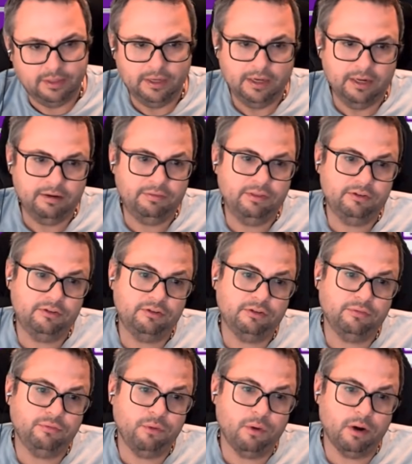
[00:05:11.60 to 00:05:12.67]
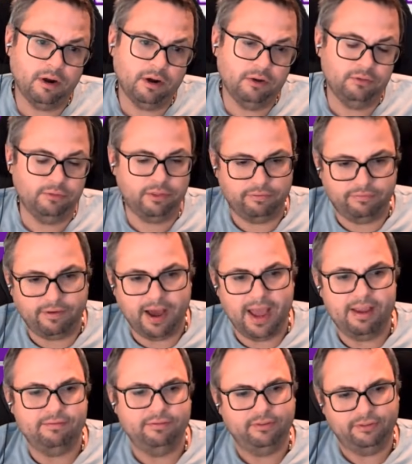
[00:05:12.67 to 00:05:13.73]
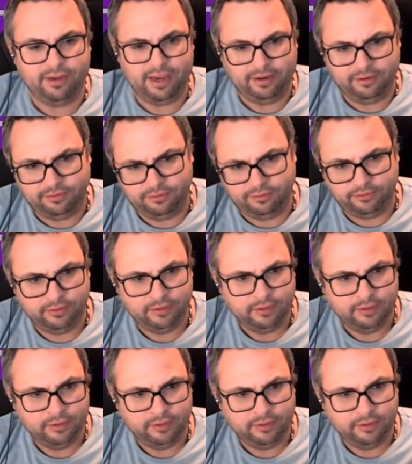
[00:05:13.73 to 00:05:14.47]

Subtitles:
And if this is a 4, it goes with a 5, 6.